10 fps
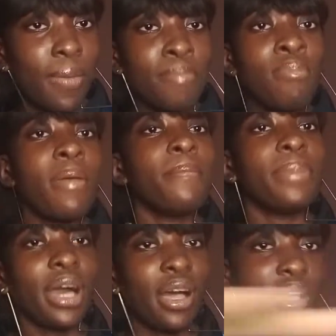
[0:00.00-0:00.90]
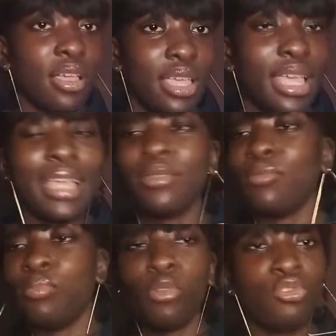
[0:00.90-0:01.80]
member,
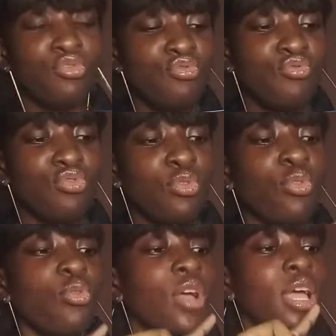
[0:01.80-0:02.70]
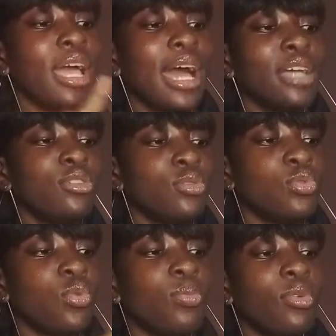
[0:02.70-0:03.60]
both youth to
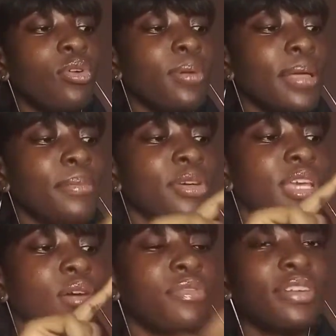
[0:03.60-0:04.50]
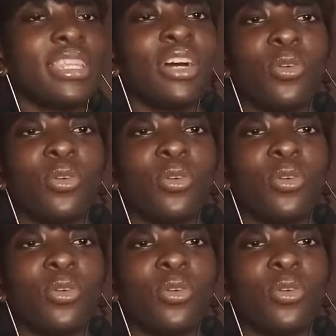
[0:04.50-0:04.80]
adult to mother or father,